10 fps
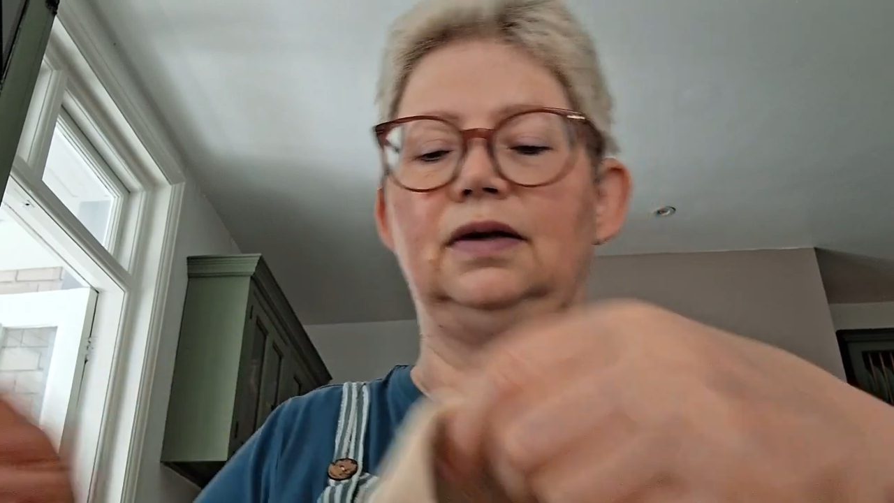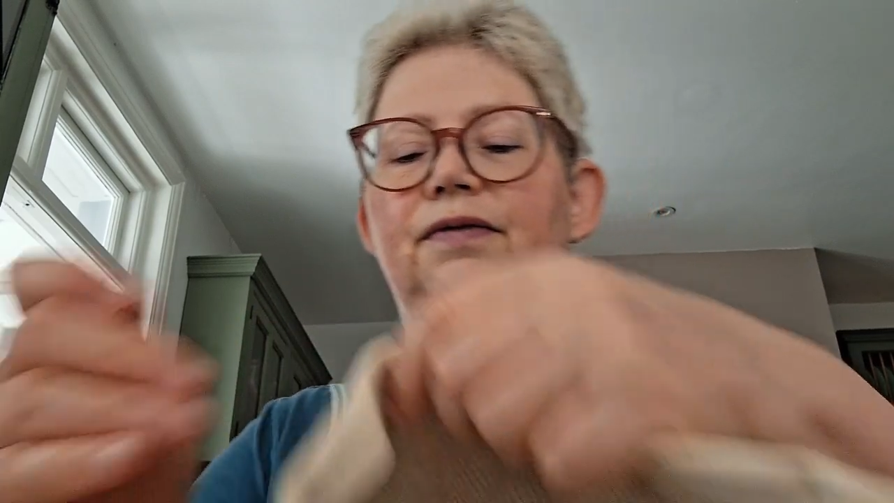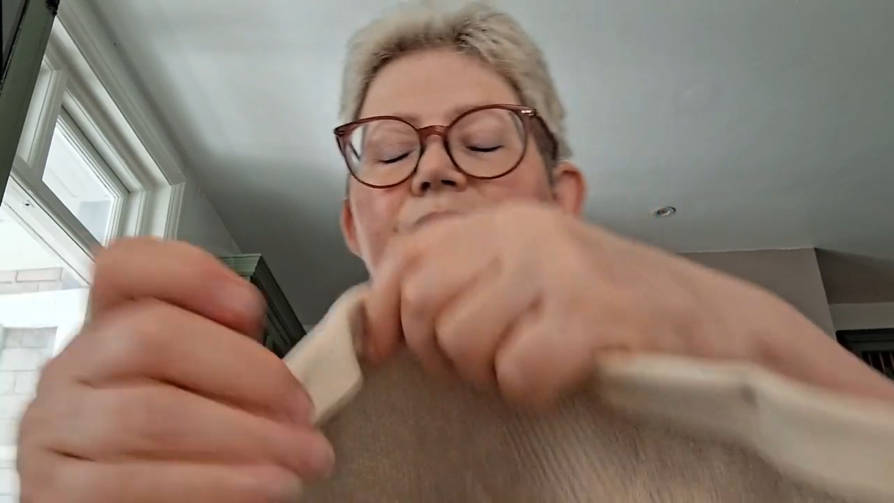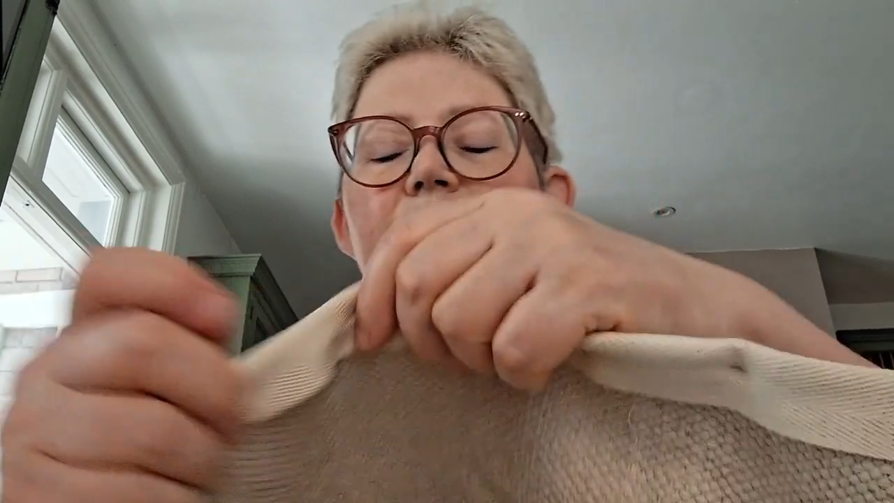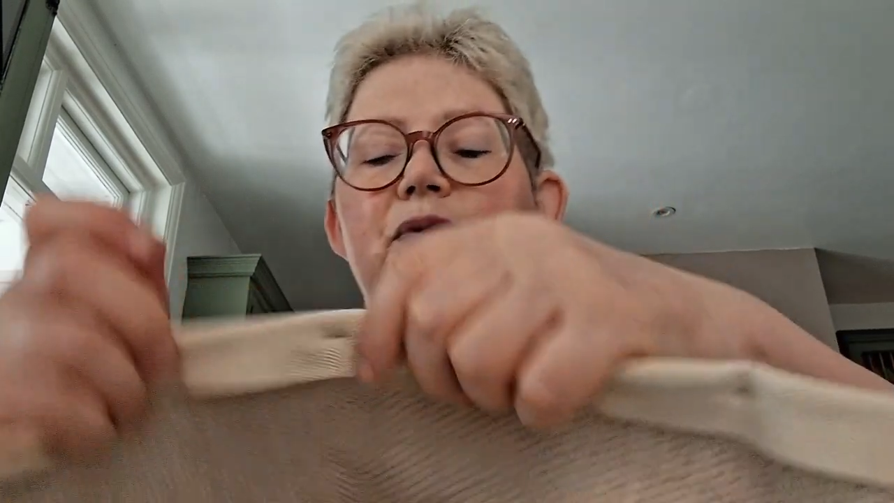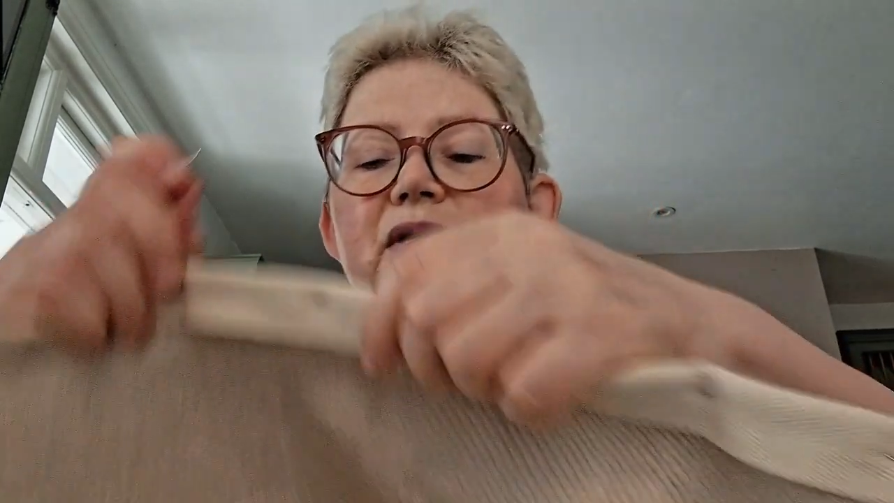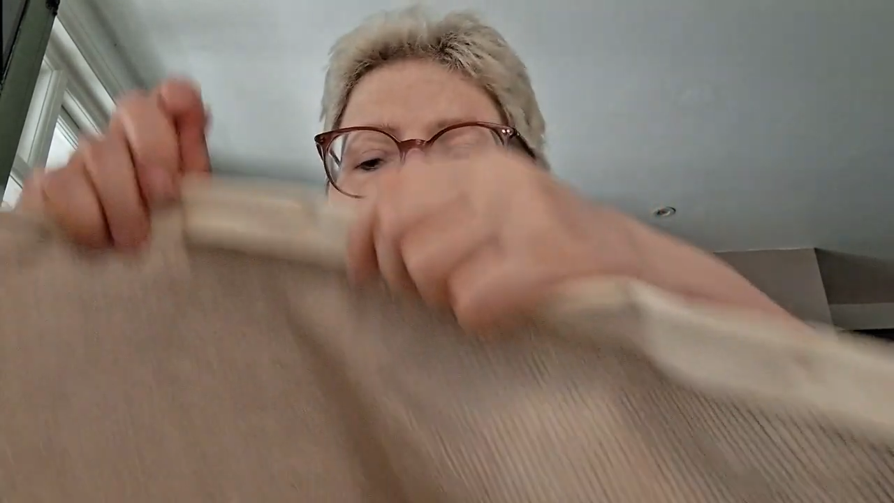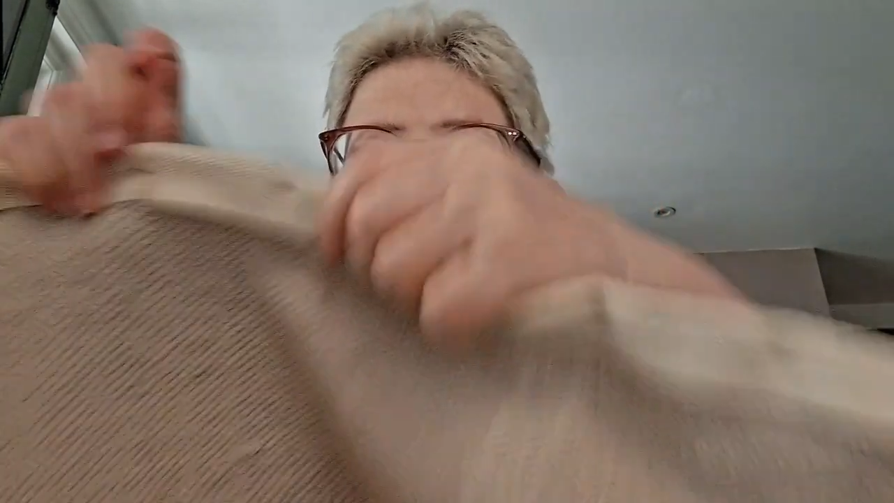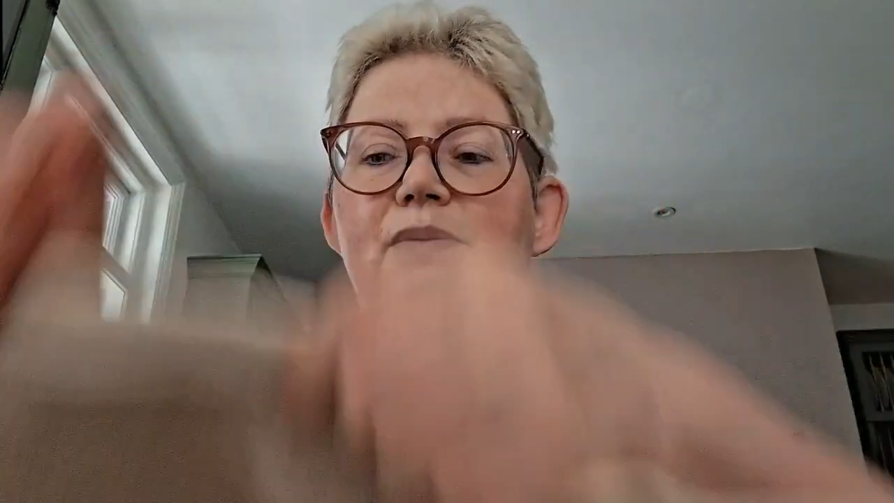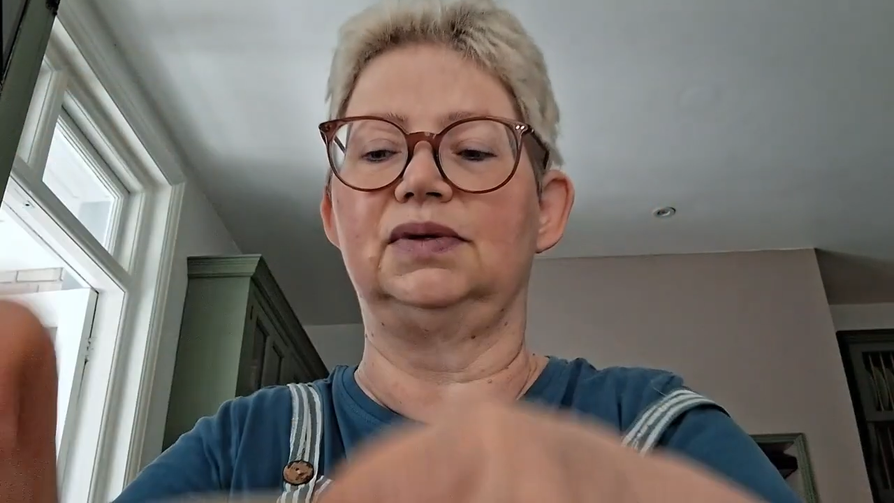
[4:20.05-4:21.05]
I'm very good at
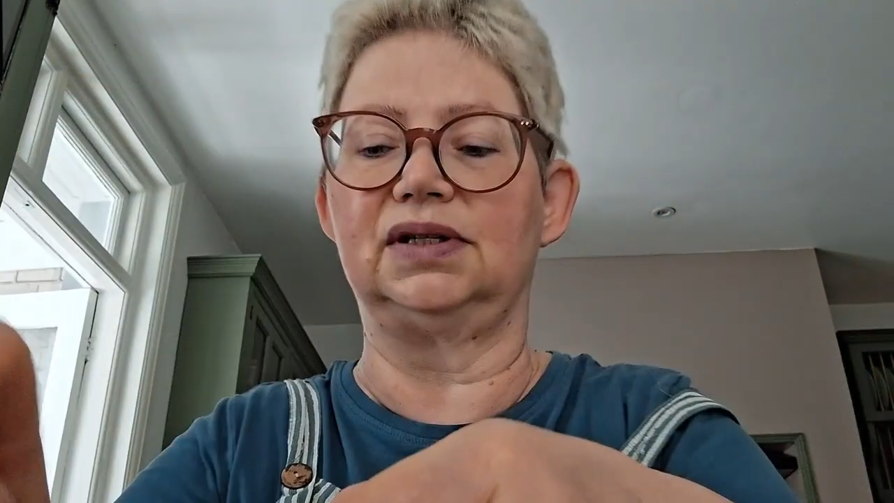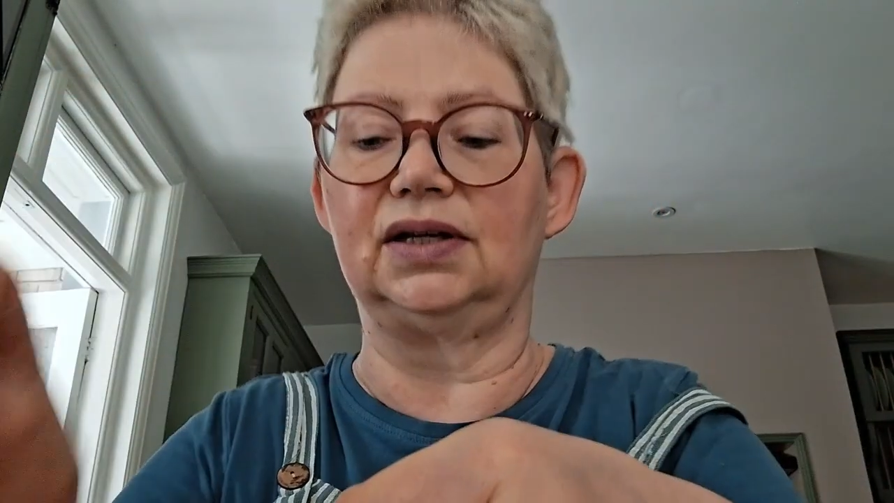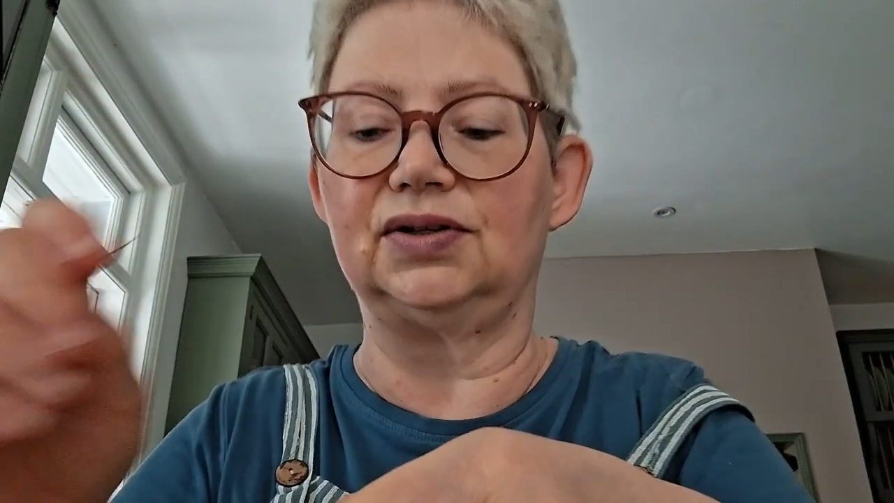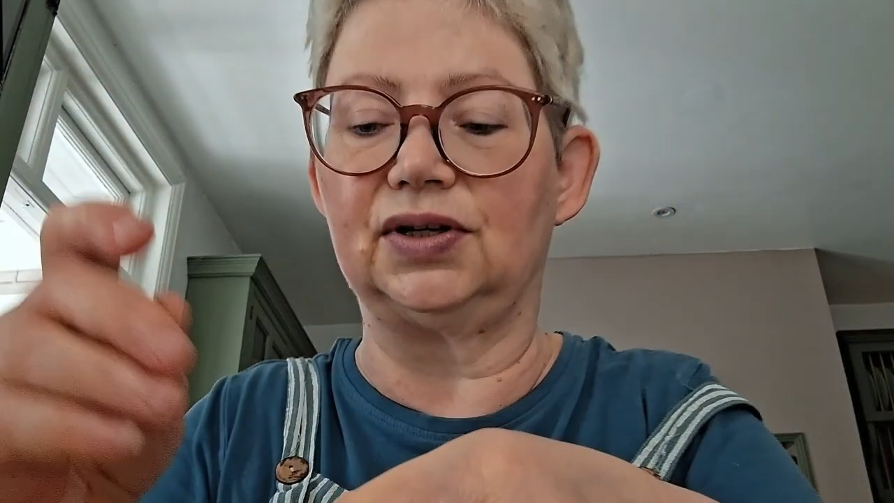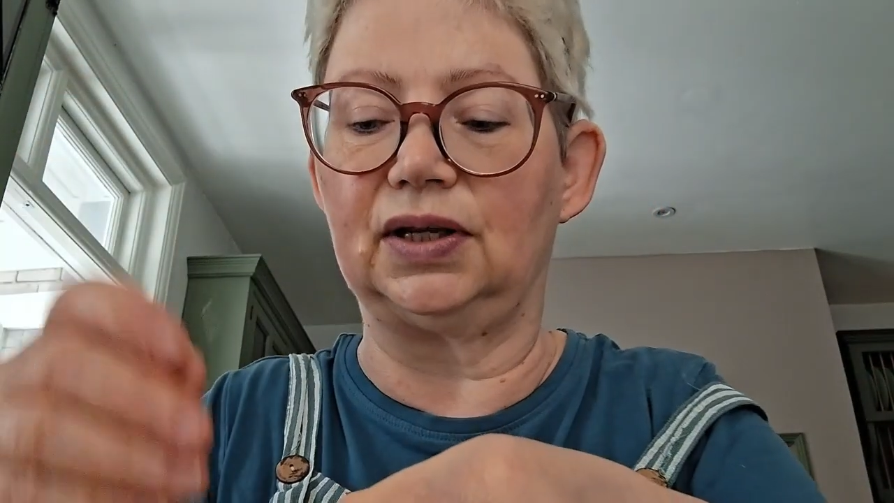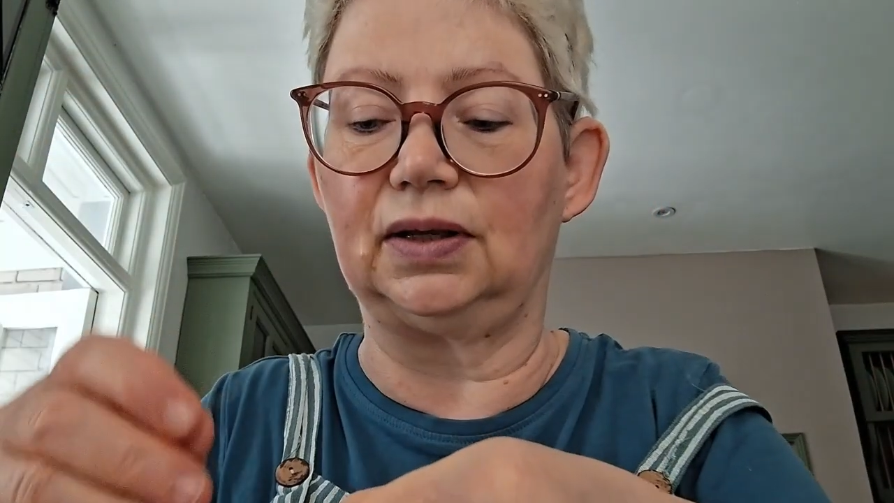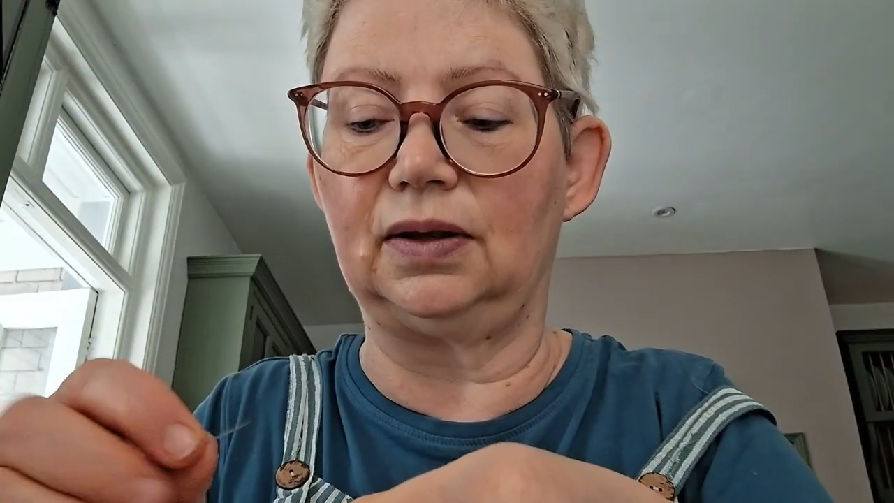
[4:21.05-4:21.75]
slip stitching.